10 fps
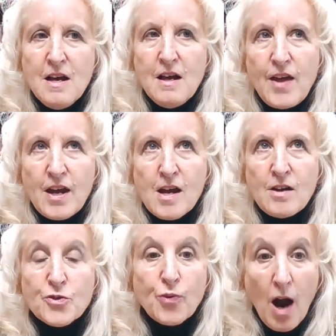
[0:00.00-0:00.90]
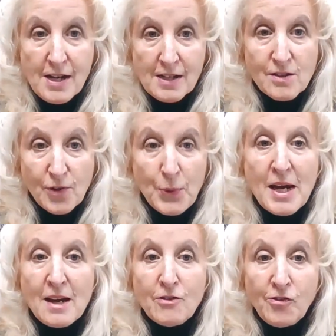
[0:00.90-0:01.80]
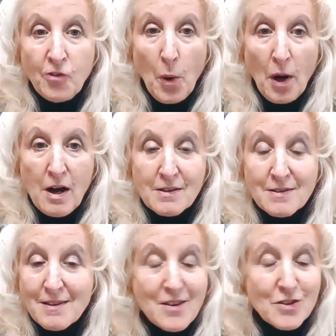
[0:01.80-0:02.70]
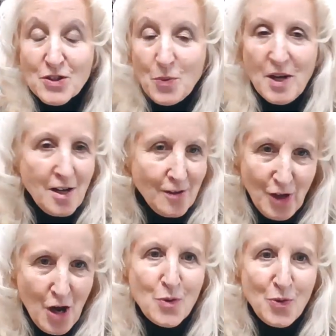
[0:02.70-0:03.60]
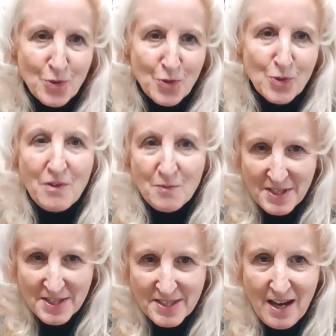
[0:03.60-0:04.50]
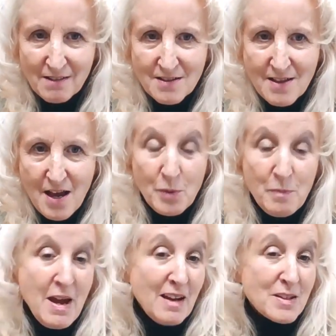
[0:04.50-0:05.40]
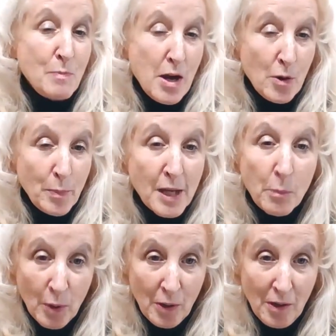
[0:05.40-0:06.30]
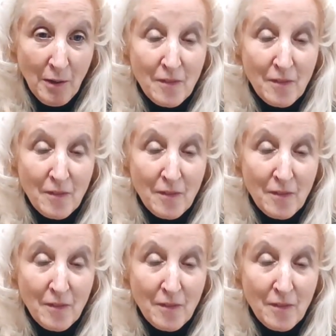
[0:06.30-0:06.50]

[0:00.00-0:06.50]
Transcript: they try to screen for us, and so we don't go through the mistakes that would make us better people.